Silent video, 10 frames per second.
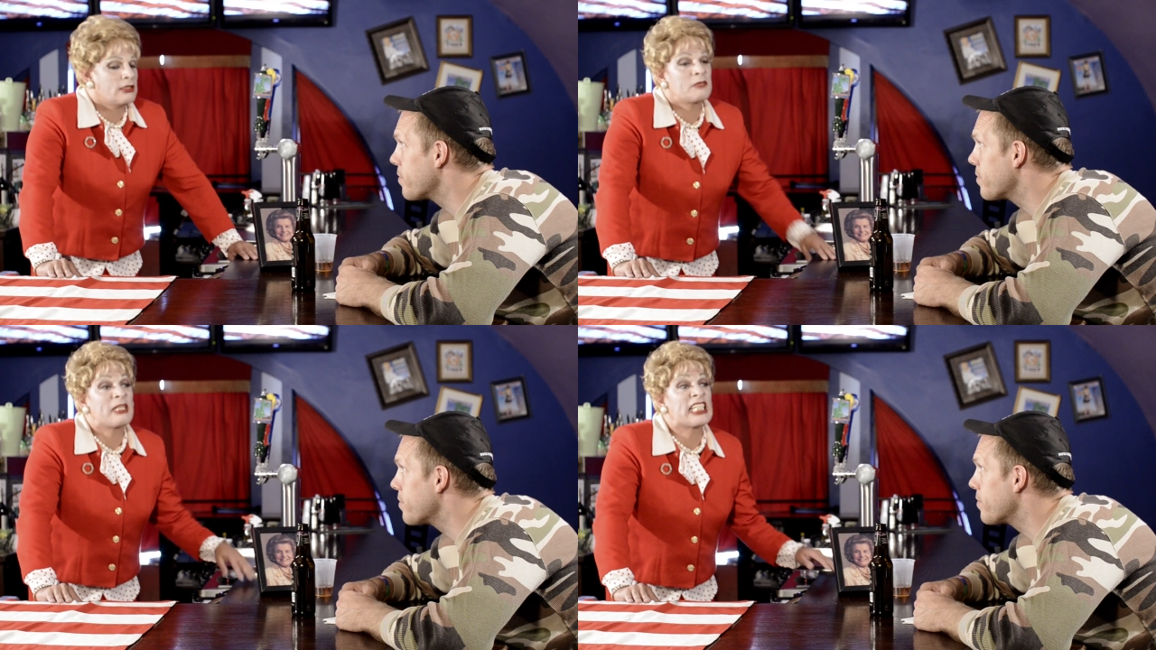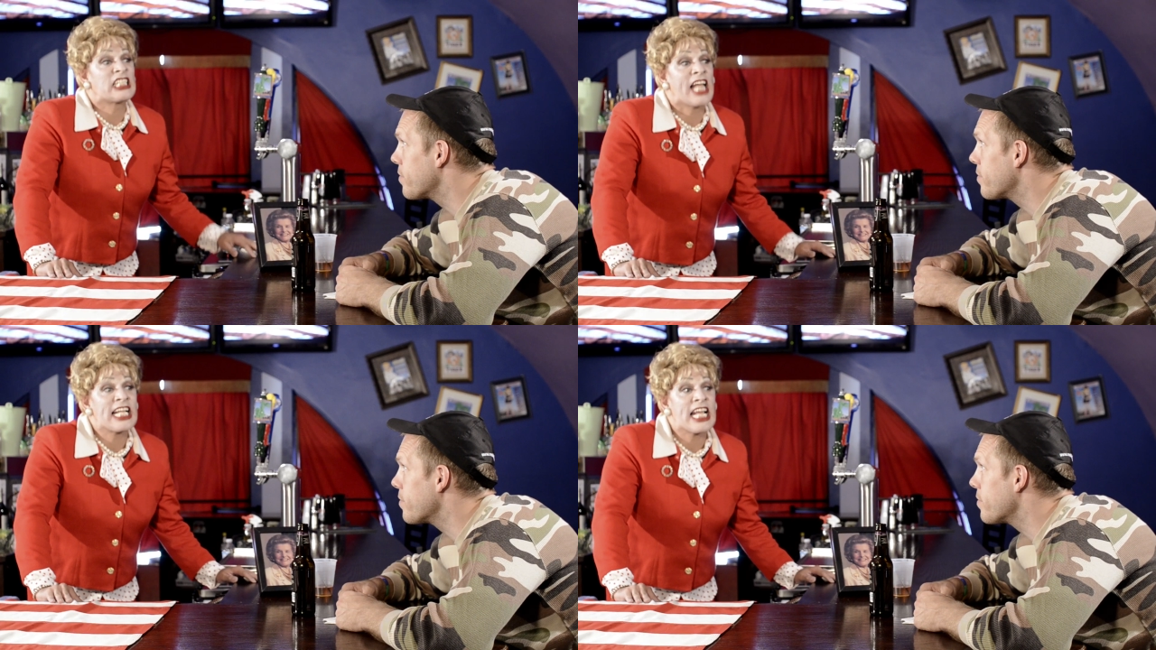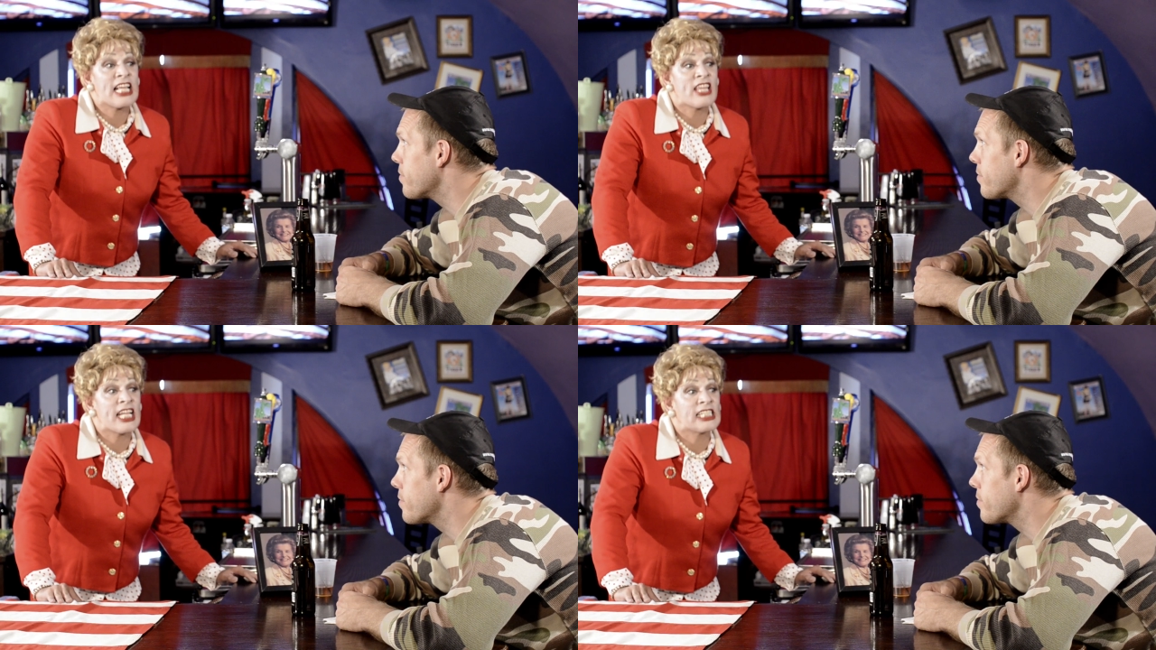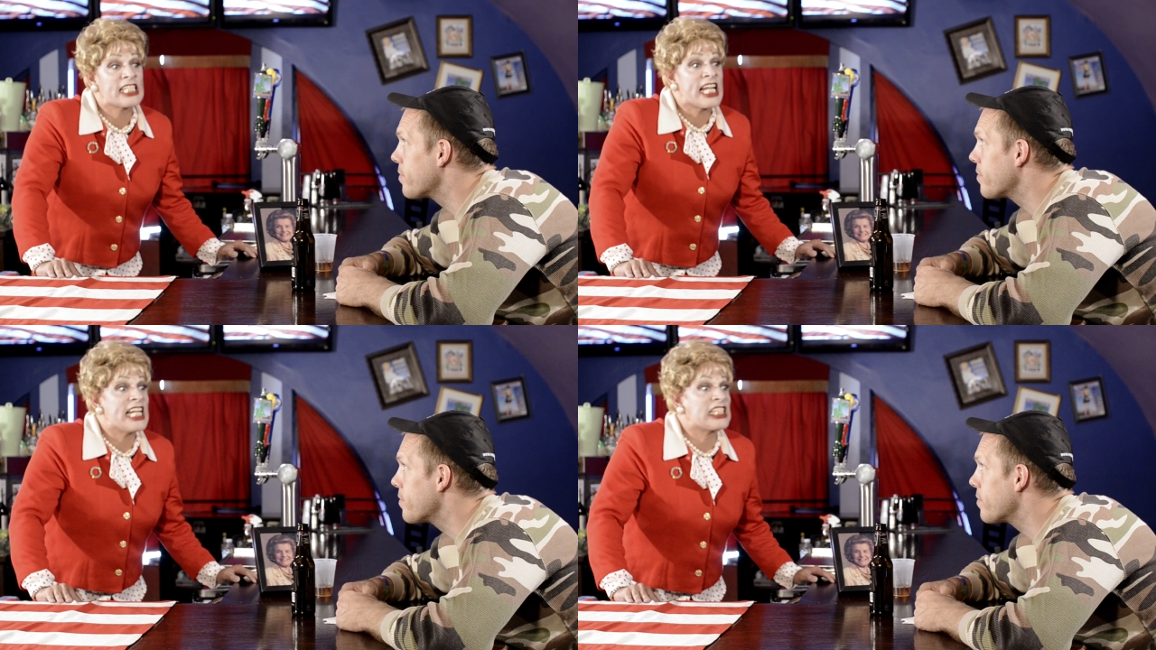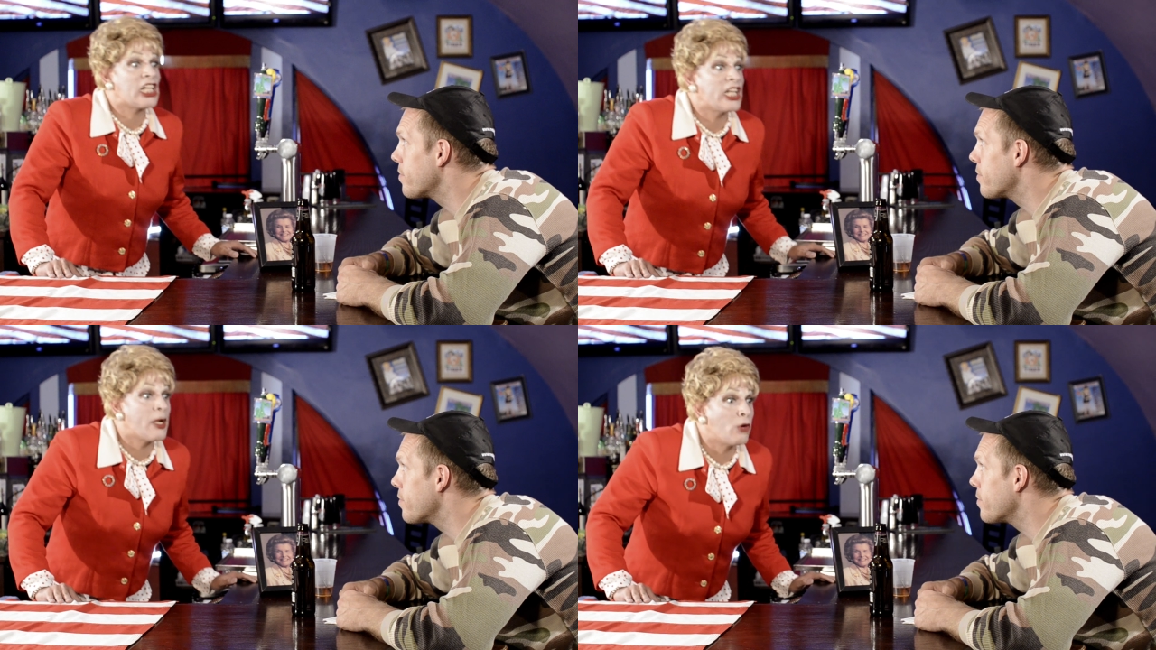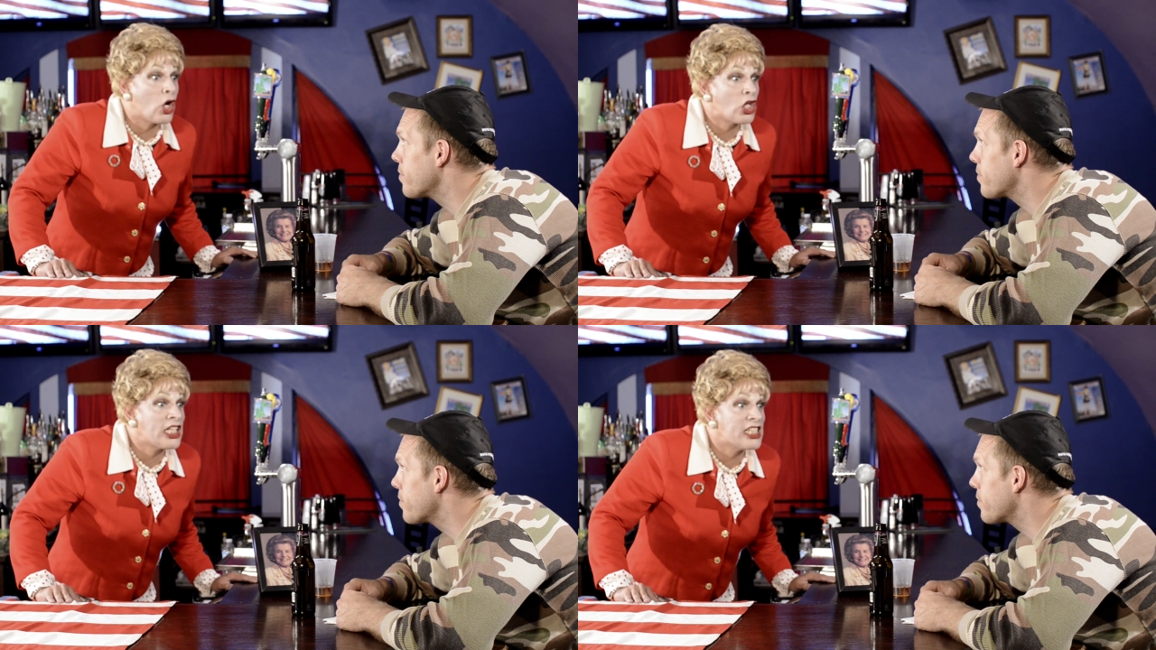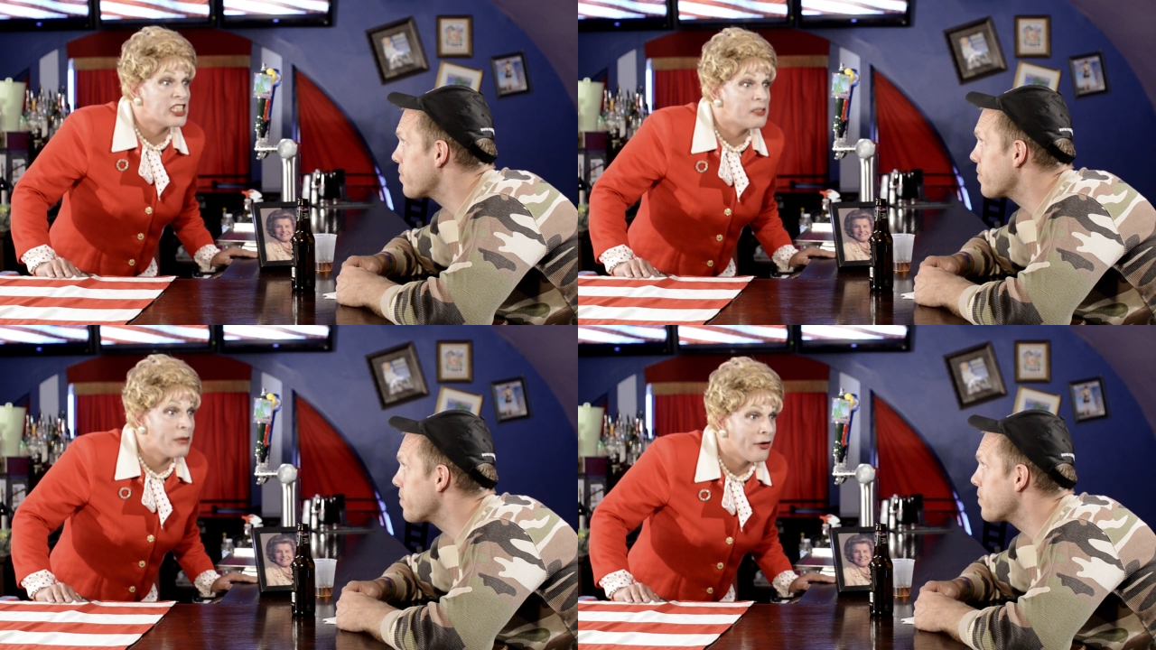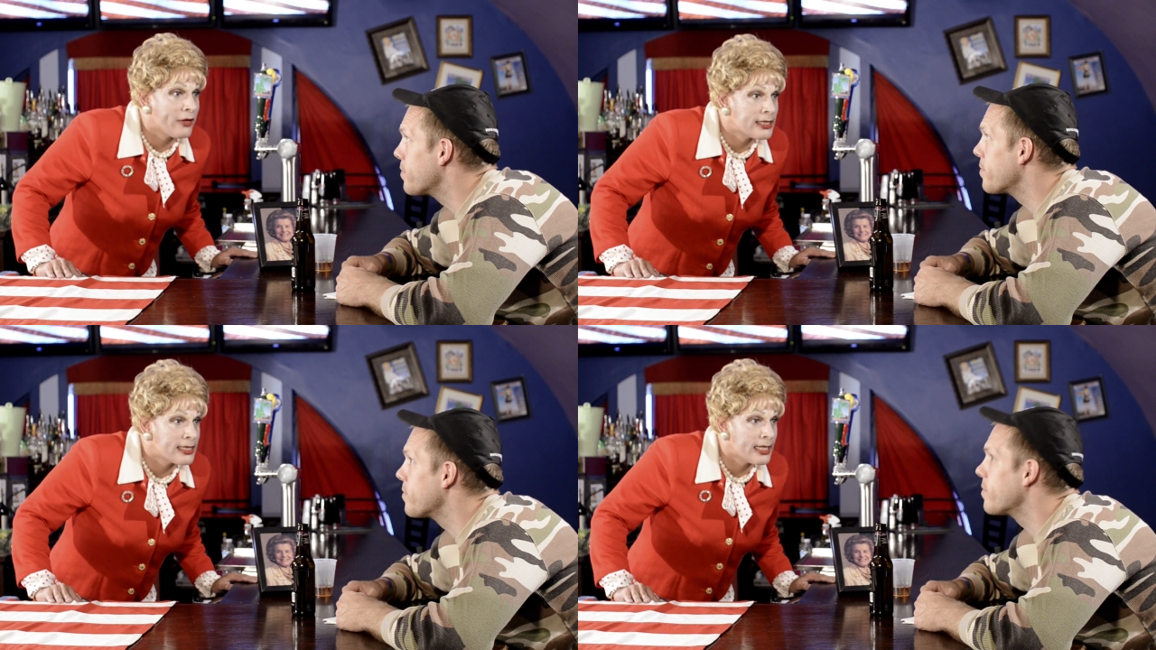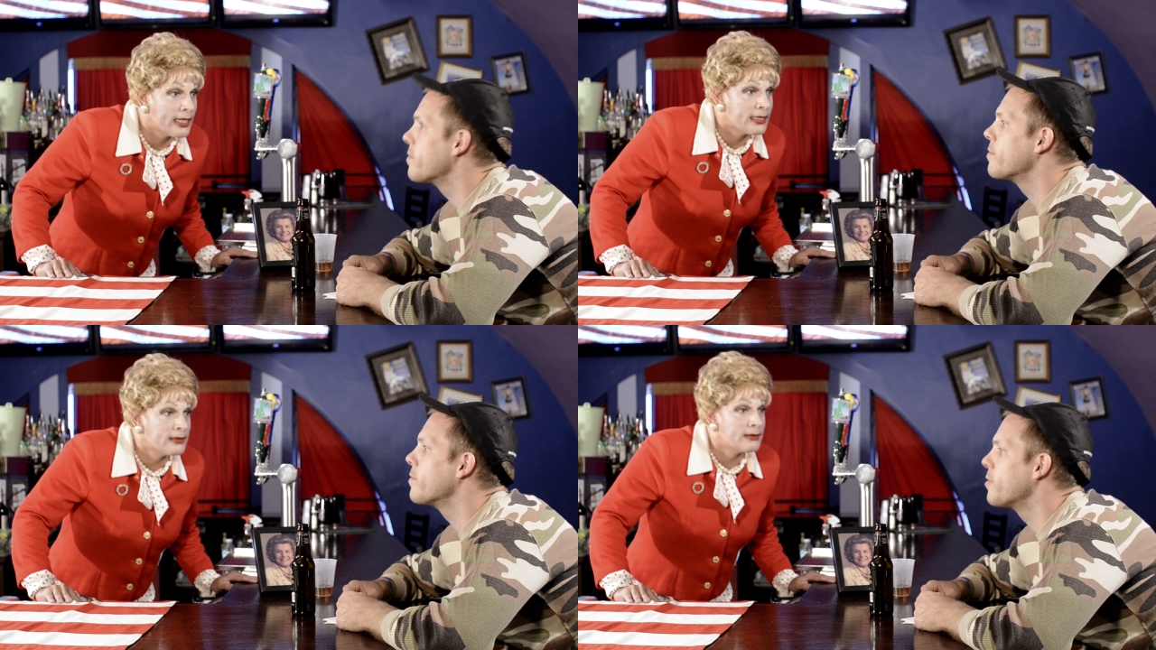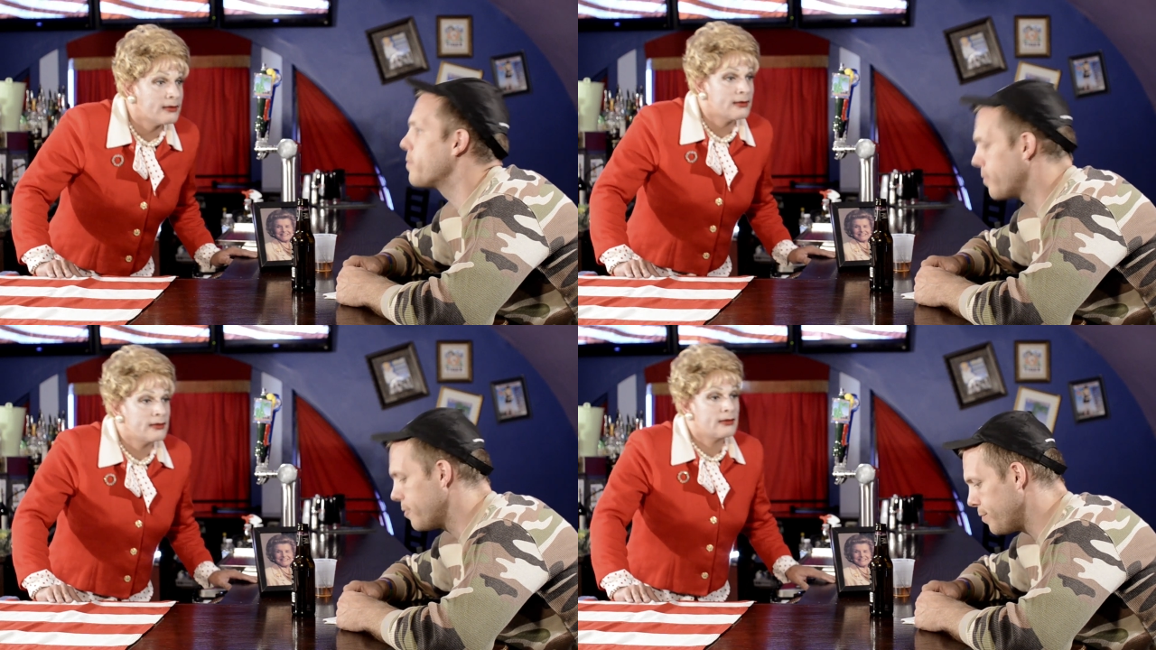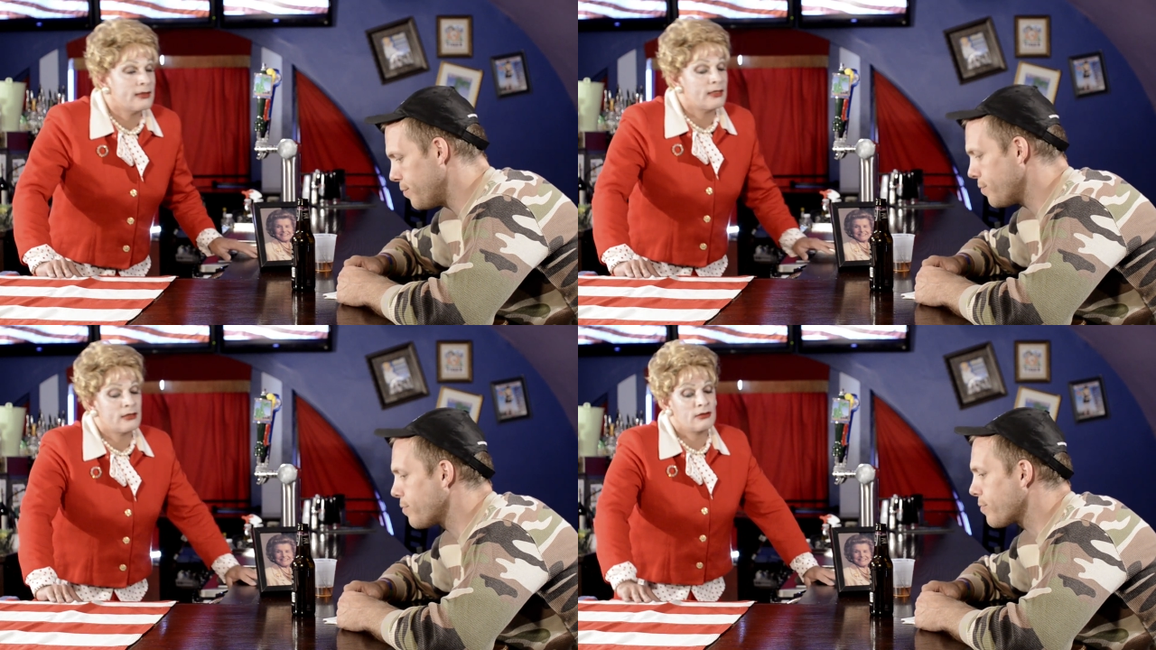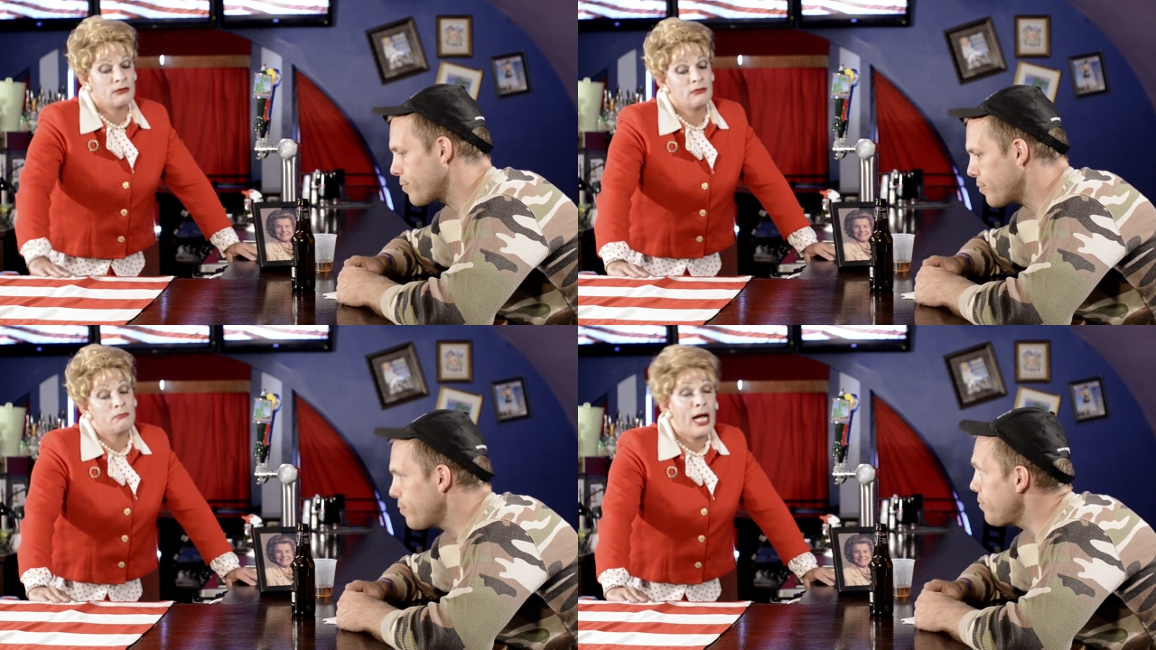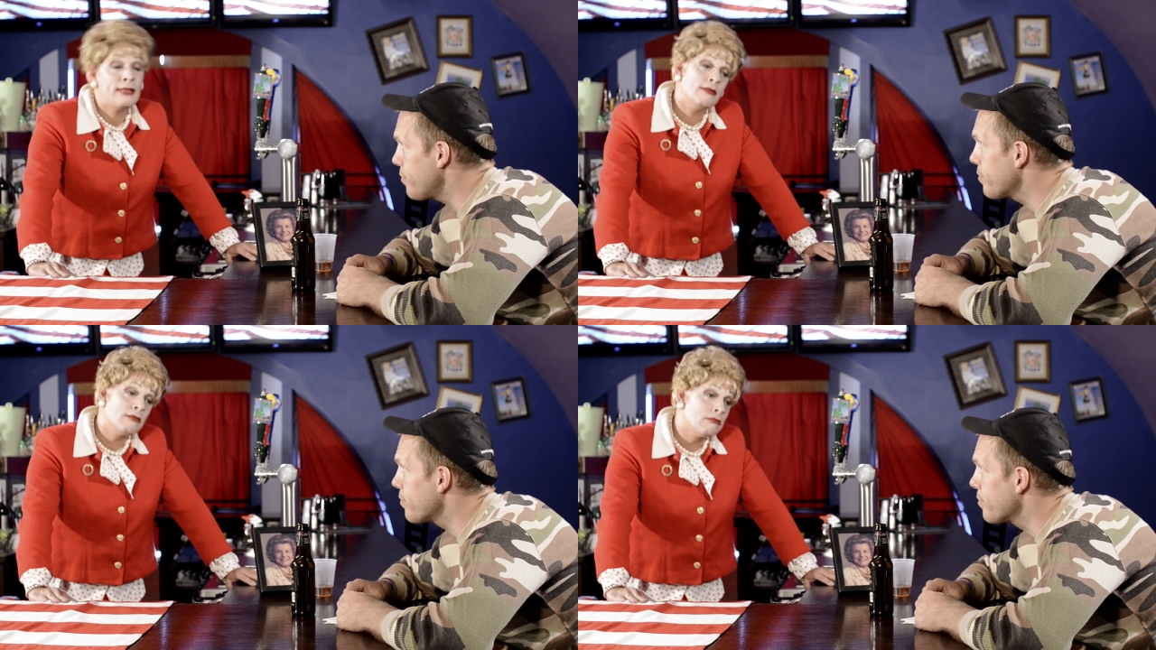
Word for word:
Speaker 1: It's because liking things is a liberal conspiracy. But